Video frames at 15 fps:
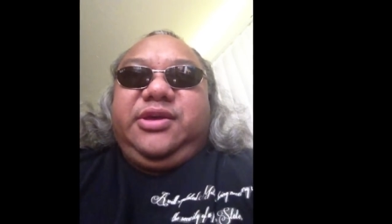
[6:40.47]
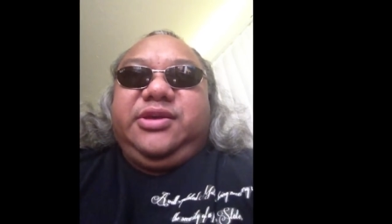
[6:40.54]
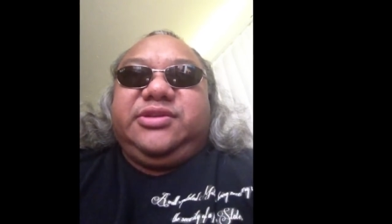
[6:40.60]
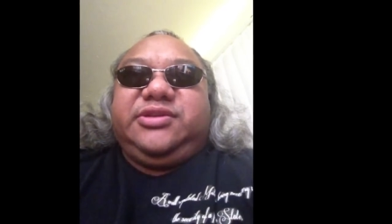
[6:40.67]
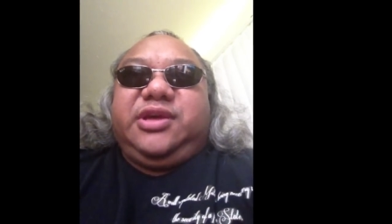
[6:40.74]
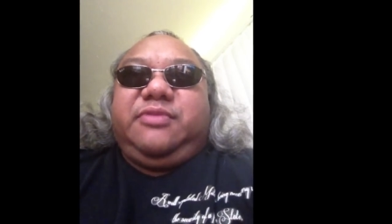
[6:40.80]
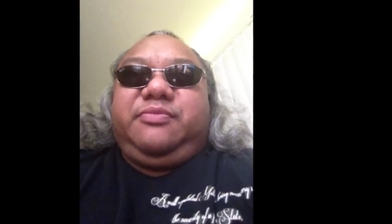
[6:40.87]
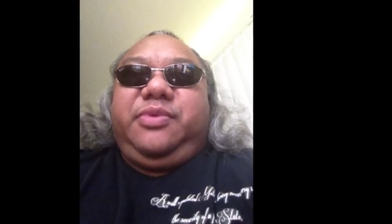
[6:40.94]

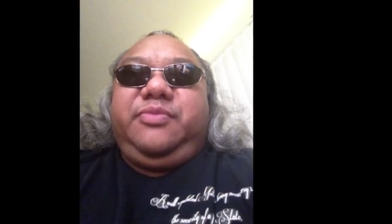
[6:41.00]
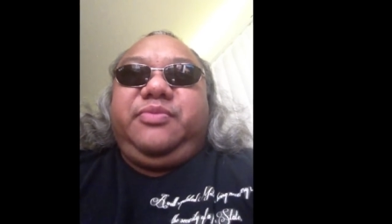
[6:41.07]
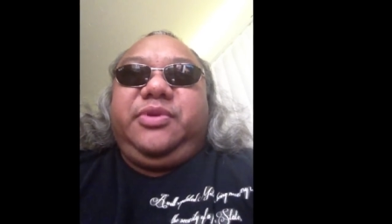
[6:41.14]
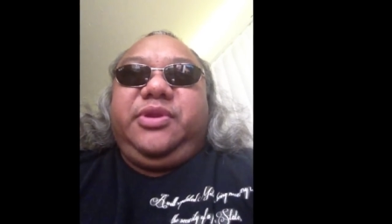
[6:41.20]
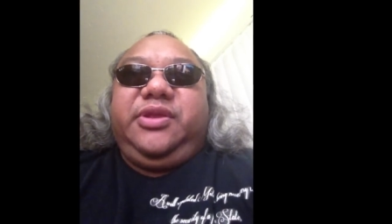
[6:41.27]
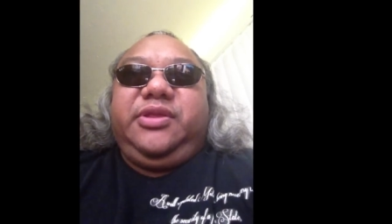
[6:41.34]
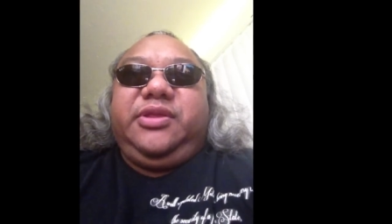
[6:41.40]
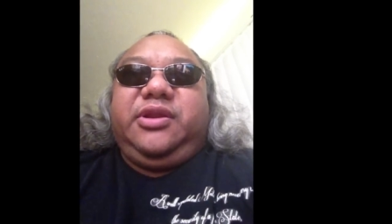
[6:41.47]
is that
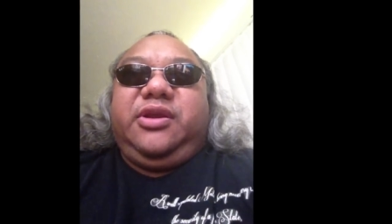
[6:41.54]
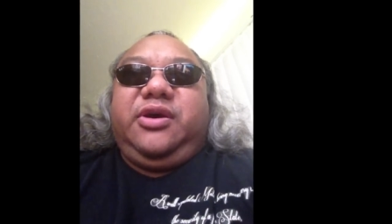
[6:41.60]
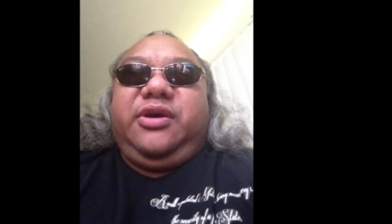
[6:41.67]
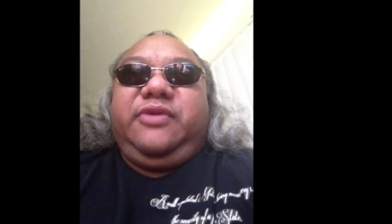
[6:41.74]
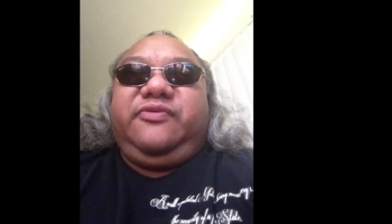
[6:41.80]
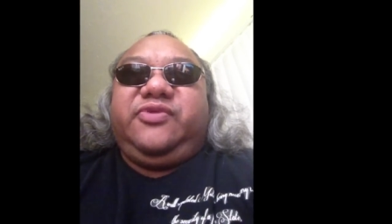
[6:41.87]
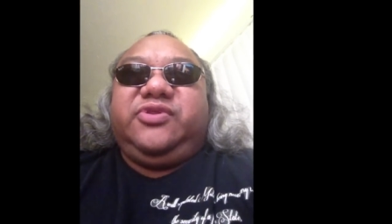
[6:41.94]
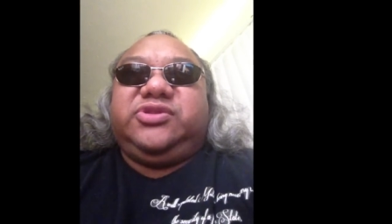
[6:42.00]
people in the law
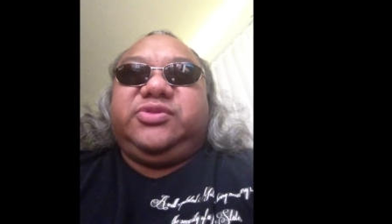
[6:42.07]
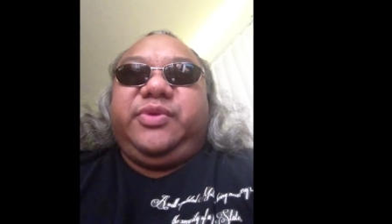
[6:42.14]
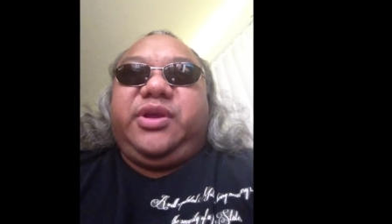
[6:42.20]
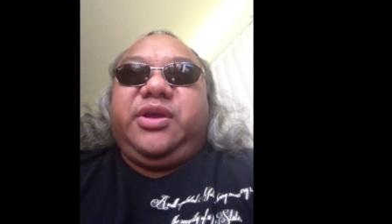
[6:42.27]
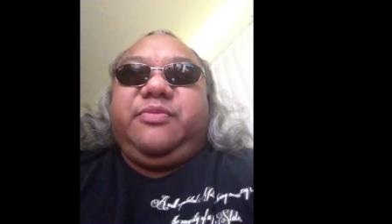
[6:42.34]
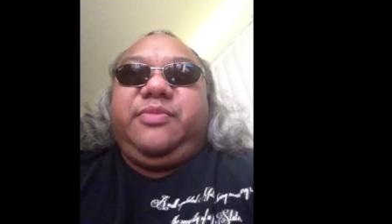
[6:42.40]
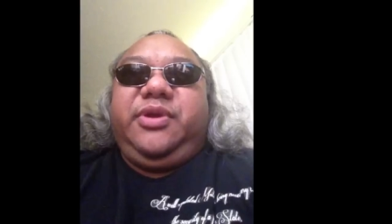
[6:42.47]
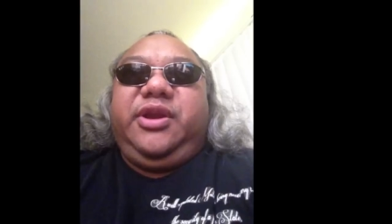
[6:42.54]
enforcement
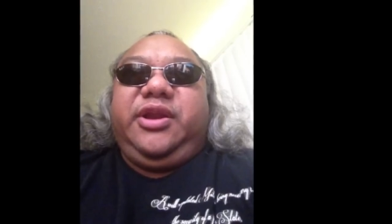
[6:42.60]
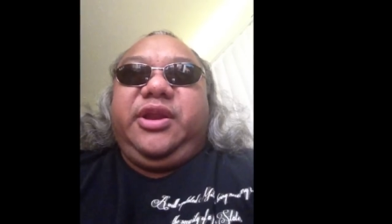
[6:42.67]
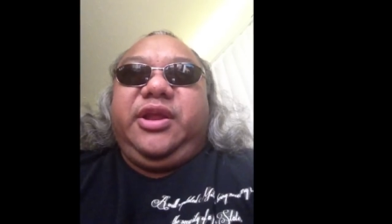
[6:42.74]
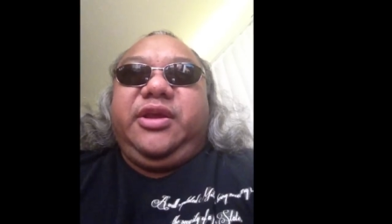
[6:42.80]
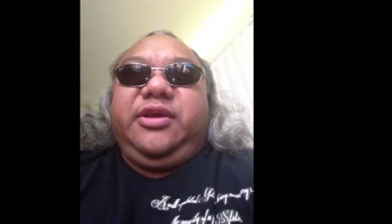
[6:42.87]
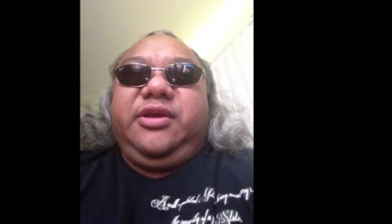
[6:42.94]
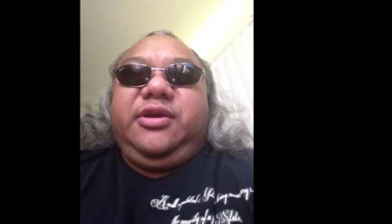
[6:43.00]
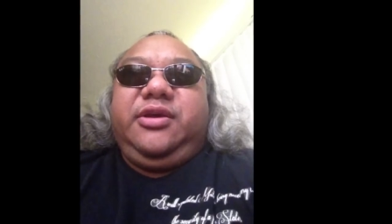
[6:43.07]

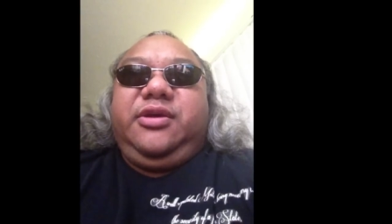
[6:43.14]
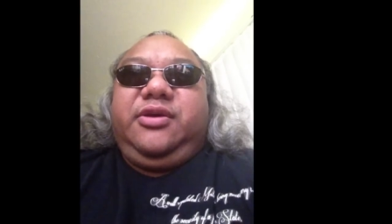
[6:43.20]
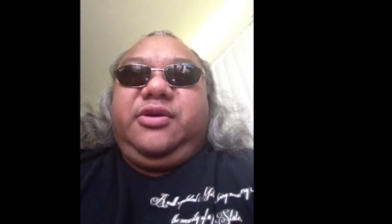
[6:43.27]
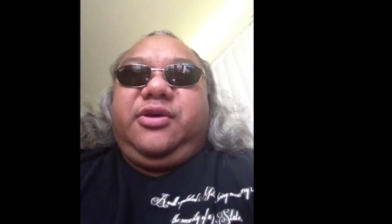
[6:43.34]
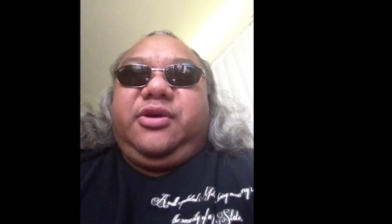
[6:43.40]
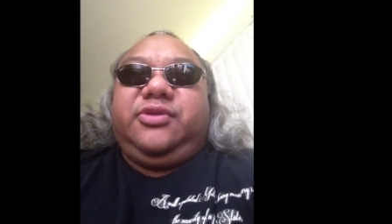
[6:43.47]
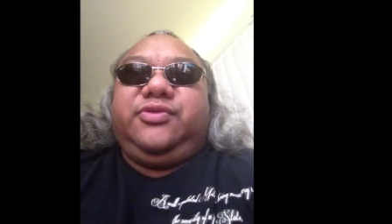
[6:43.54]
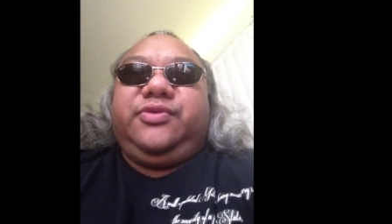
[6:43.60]
community
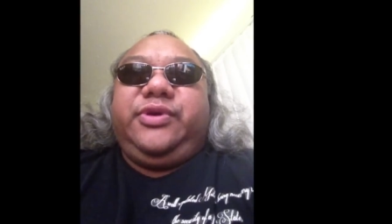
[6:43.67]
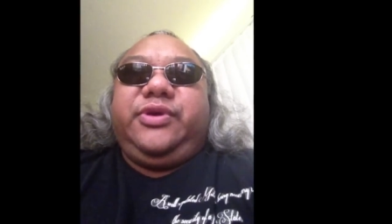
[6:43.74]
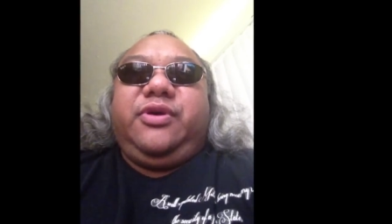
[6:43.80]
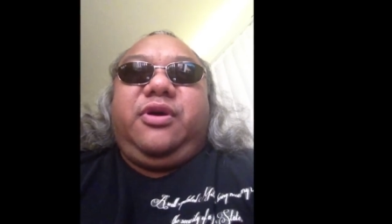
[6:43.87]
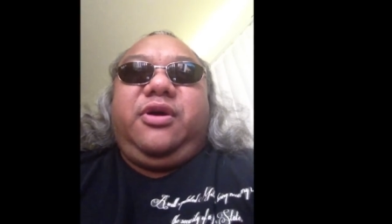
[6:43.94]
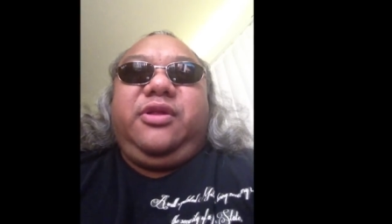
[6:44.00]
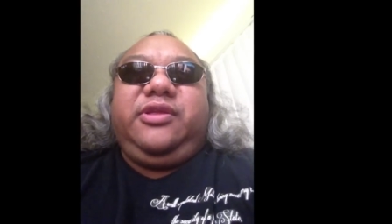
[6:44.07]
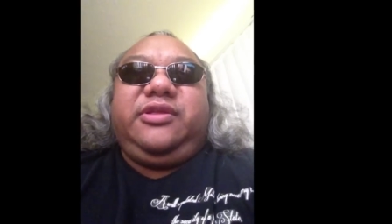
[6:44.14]
are doing
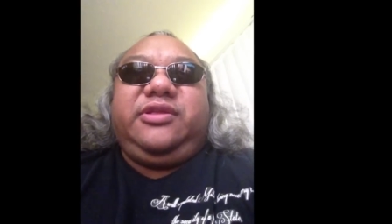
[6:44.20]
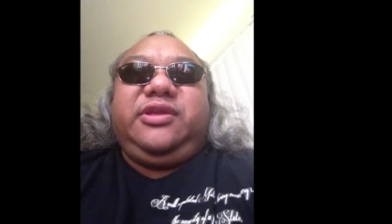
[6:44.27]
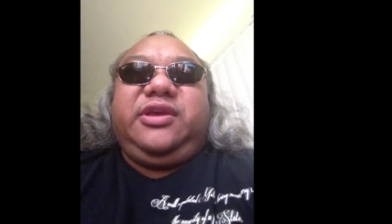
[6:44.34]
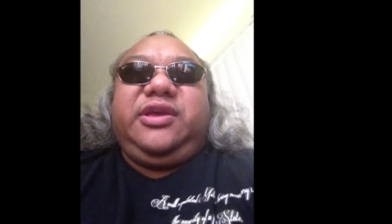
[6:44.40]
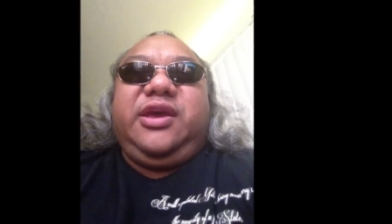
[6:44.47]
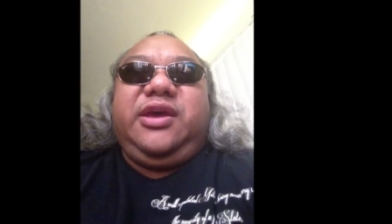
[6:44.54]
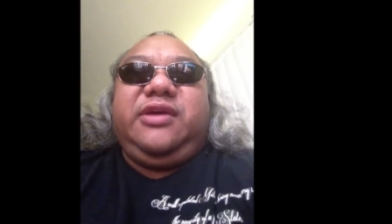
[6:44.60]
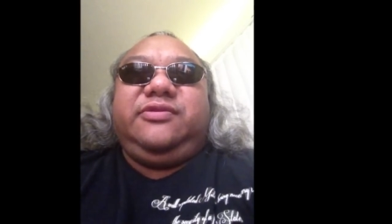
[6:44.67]
all that they
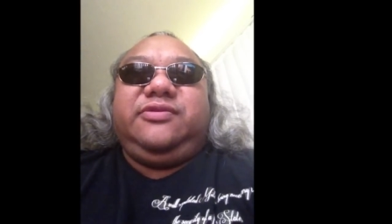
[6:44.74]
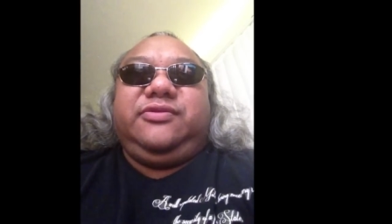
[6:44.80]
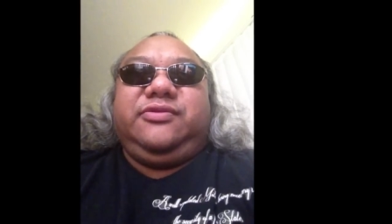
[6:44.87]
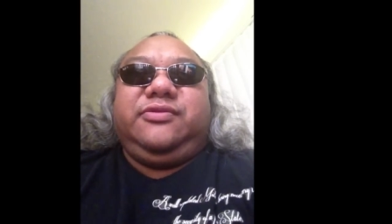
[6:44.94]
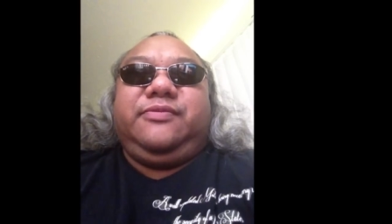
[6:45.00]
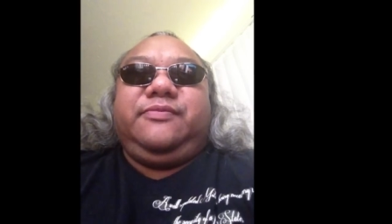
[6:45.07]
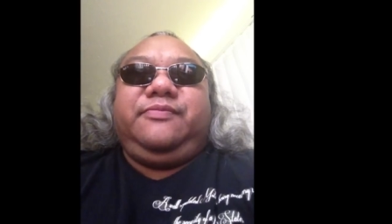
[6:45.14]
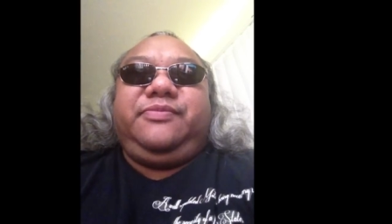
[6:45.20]
can
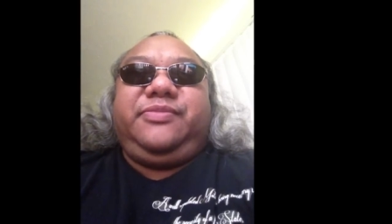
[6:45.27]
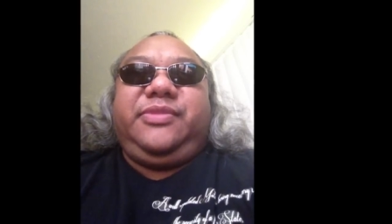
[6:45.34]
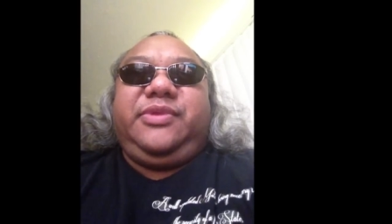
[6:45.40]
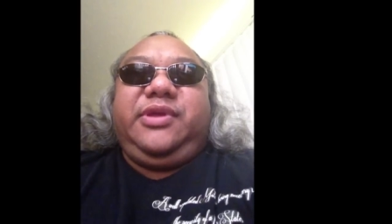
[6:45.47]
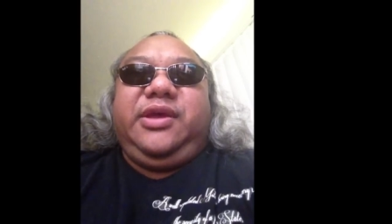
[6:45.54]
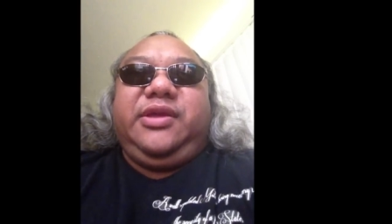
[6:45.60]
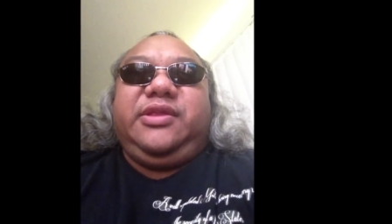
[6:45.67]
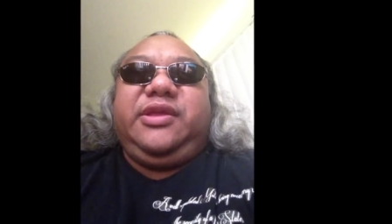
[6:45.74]
do,
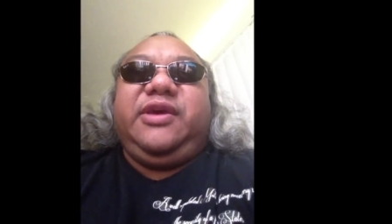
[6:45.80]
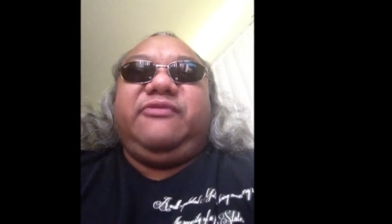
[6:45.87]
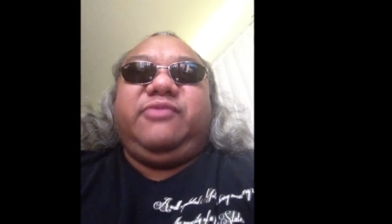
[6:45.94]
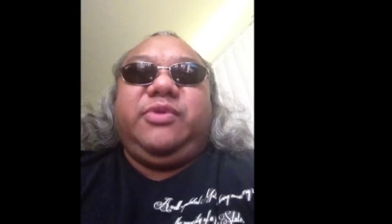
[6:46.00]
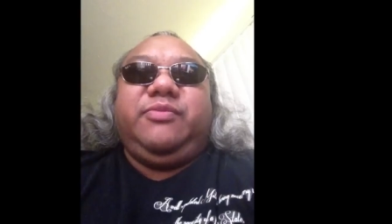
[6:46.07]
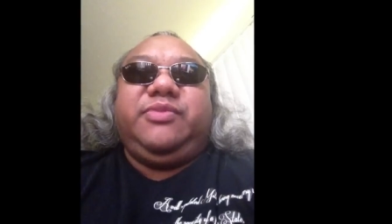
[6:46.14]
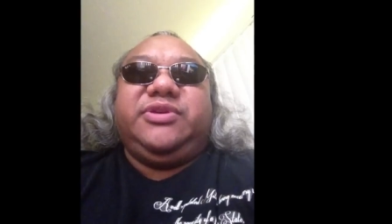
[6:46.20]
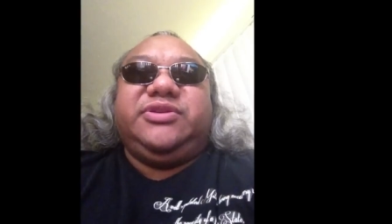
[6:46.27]
and they have
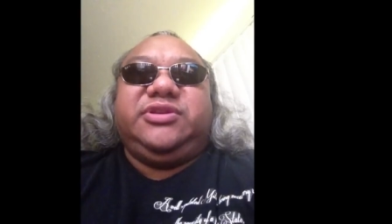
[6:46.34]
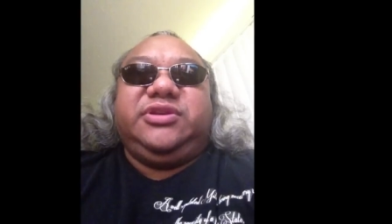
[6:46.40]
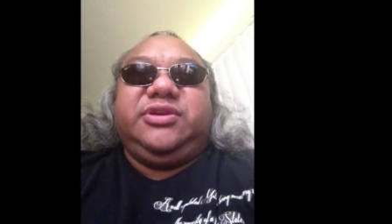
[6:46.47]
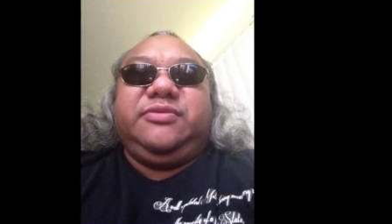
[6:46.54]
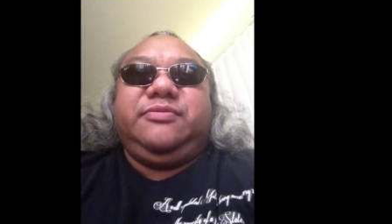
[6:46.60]
been busy.